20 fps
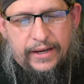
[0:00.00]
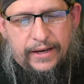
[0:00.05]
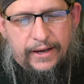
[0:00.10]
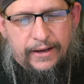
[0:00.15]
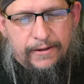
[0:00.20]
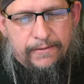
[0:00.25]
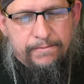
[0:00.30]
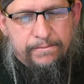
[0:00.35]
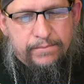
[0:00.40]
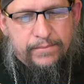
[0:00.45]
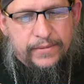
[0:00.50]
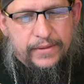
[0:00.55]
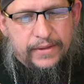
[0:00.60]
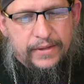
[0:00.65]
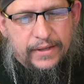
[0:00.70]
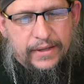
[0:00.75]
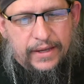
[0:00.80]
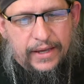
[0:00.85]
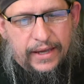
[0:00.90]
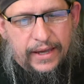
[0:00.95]
Uh,
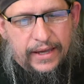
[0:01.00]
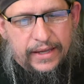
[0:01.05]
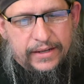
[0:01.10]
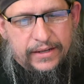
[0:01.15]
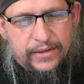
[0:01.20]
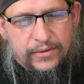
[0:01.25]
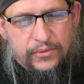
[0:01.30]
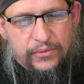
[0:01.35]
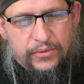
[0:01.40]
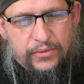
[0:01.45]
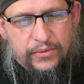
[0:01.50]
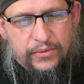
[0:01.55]
and